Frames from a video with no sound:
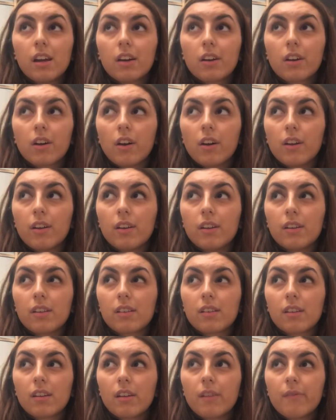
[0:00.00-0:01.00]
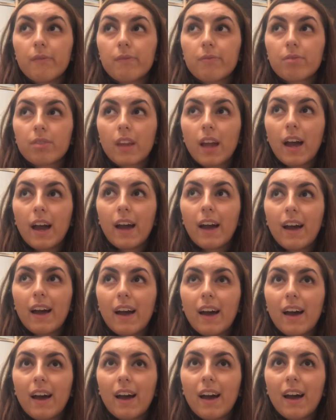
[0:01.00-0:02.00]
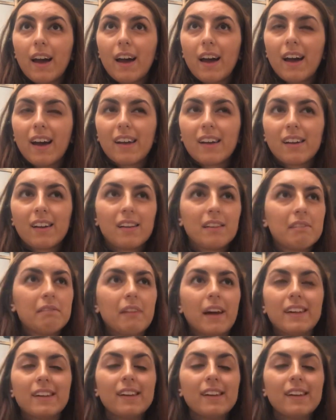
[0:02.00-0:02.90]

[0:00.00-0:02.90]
because I